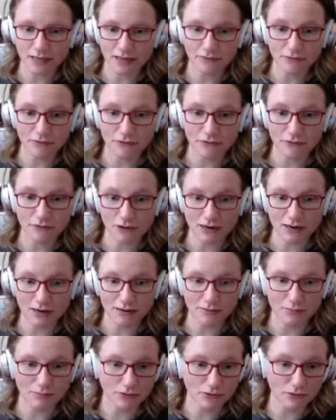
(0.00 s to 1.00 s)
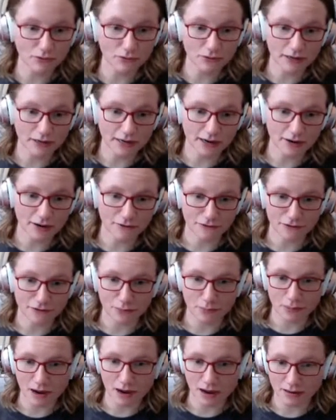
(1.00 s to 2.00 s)
If we want to pull one out
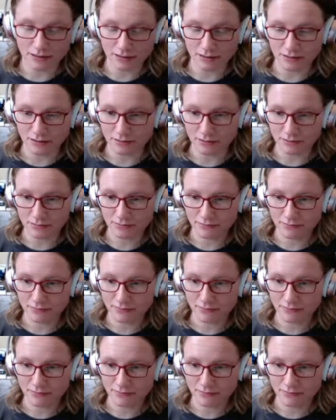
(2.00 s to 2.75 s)
for possum.